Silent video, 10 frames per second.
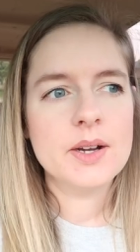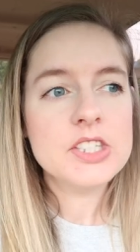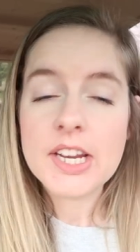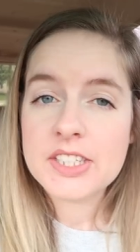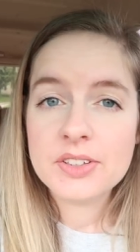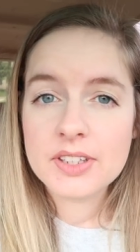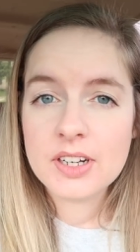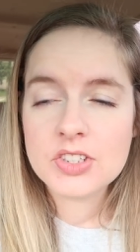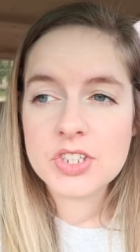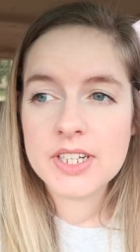So I checked here at the
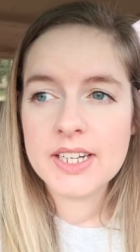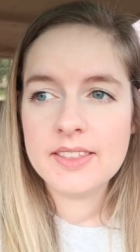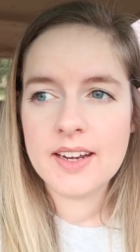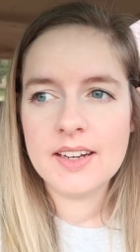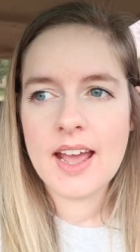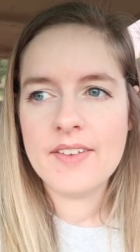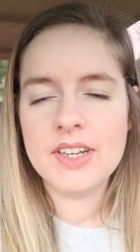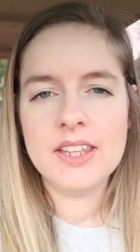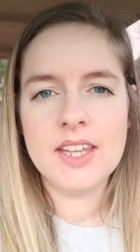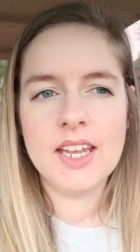nursery. They didn't have
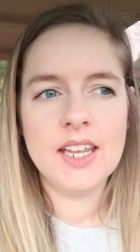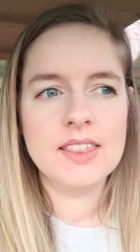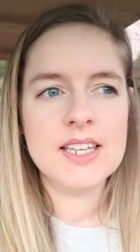anything.